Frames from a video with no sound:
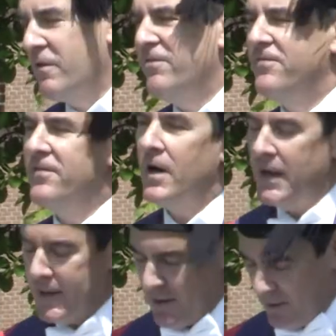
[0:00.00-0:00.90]

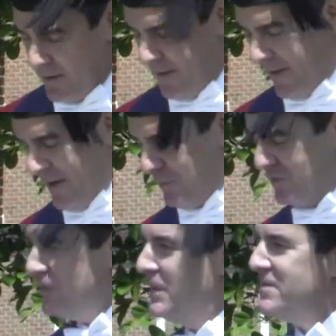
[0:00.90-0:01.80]
finally able
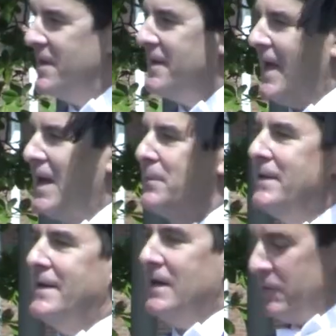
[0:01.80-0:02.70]
to attend
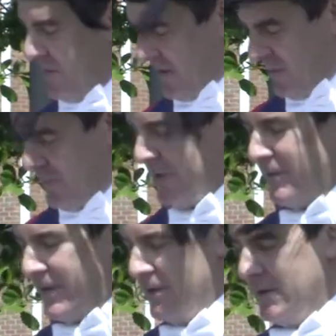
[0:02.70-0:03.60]
happy hour at the
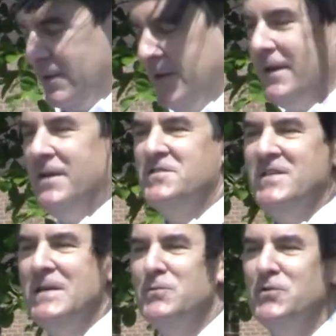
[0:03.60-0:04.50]
Imperial and
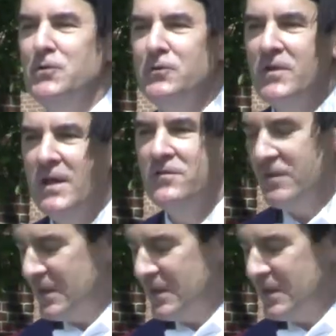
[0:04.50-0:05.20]
Team Tuesdays at